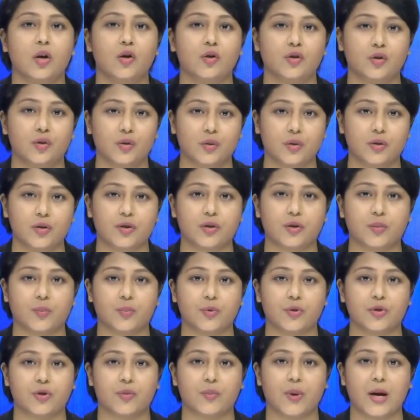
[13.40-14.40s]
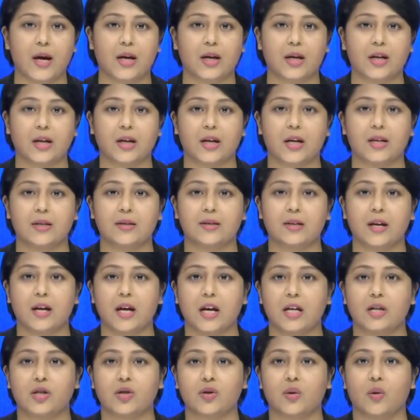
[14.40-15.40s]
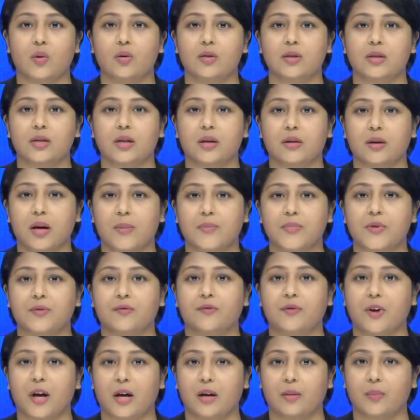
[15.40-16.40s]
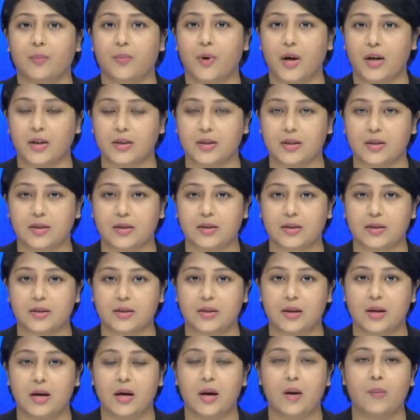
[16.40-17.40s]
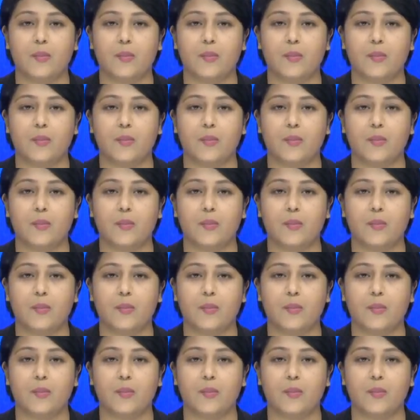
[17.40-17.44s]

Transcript: tools to push back against age-old corrupt practices.